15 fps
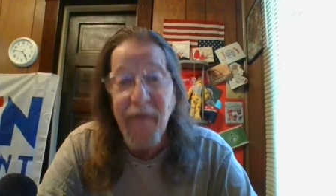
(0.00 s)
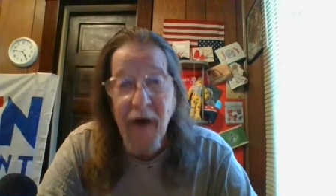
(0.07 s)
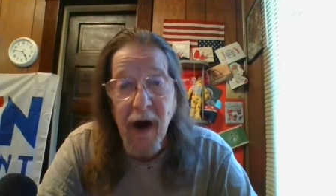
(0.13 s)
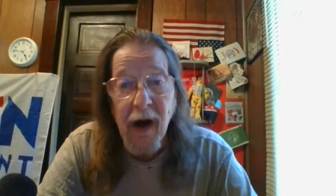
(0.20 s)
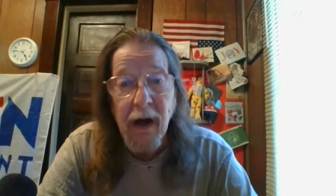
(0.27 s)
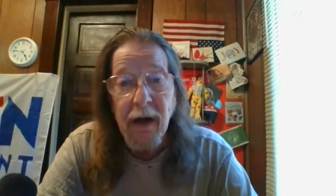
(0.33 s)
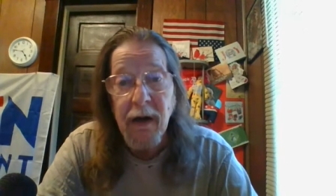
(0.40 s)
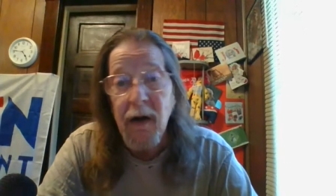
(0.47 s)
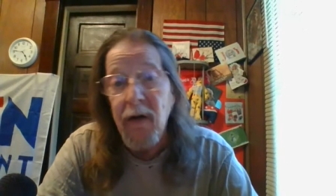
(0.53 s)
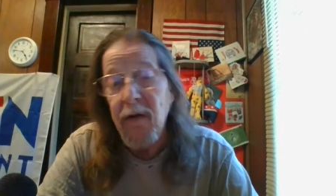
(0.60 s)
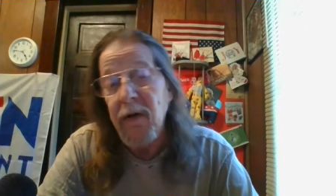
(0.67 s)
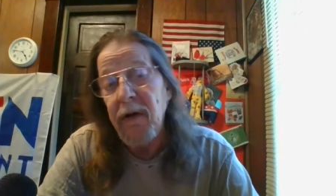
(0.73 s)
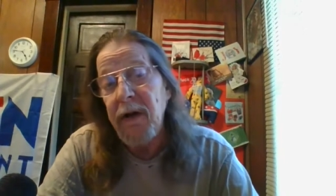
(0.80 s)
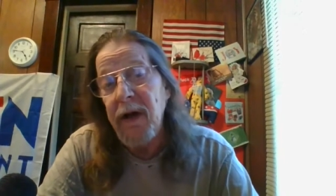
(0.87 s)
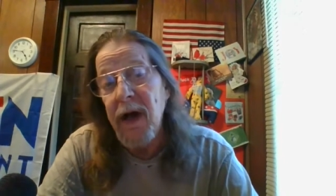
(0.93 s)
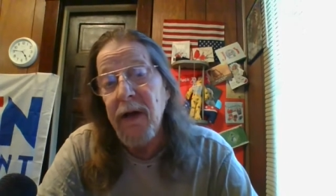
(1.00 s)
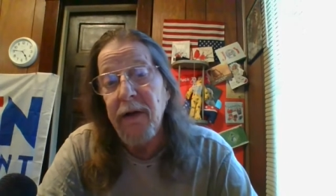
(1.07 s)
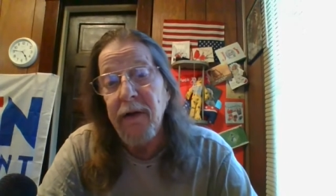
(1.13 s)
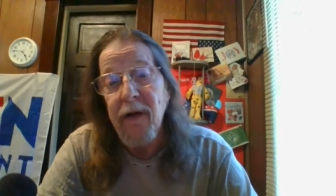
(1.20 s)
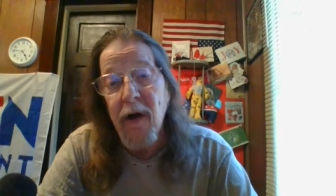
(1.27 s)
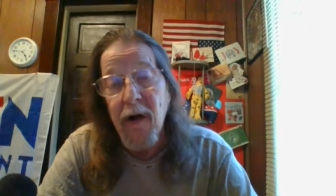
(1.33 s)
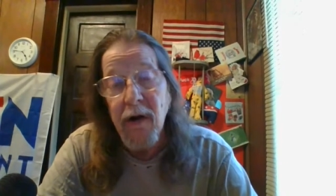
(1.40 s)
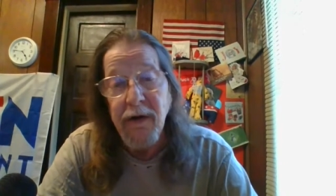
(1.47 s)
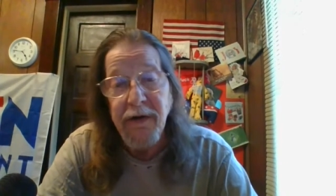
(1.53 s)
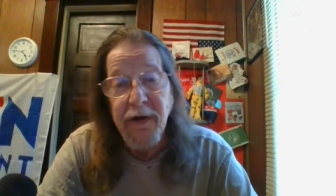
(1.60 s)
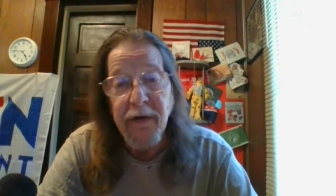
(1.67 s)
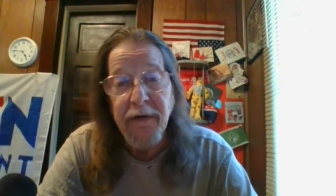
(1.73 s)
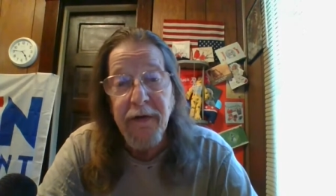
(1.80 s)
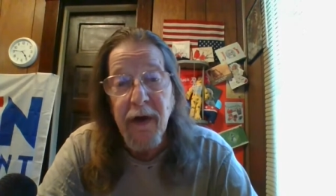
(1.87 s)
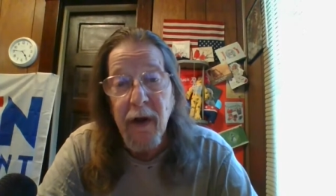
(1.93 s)
fuck on another car
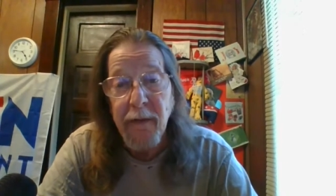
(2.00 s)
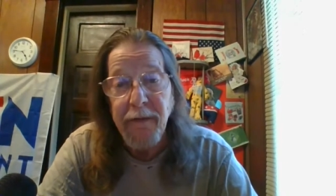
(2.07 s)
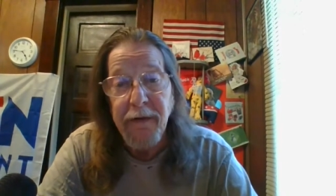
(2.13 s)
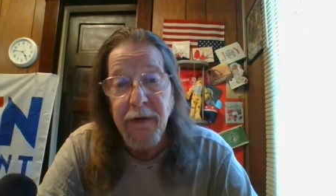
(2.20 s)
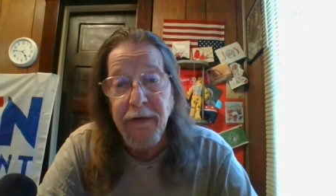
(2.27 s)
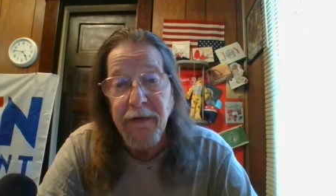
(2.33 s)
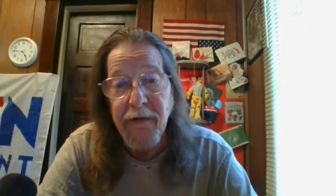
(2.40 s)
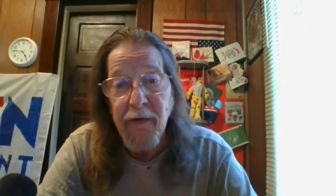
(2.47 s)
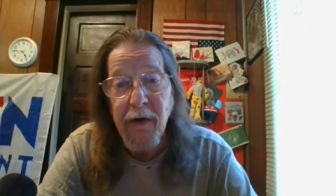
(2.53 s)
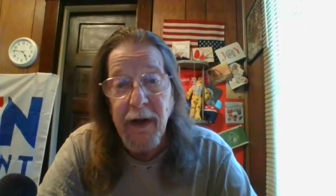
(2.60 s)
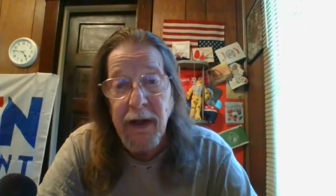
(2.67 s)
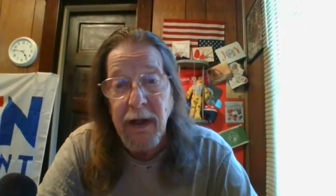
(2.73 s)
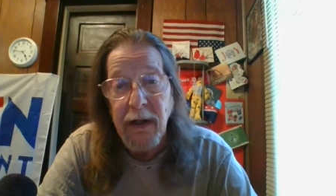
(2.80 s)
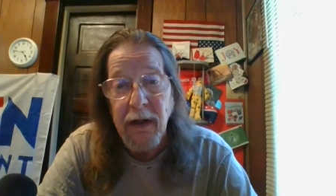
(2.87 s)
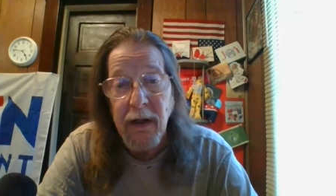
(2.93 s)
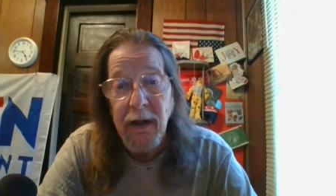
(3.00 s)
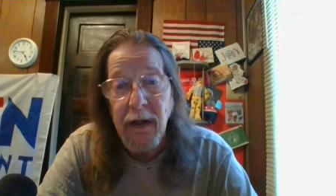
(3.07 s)
just up the street.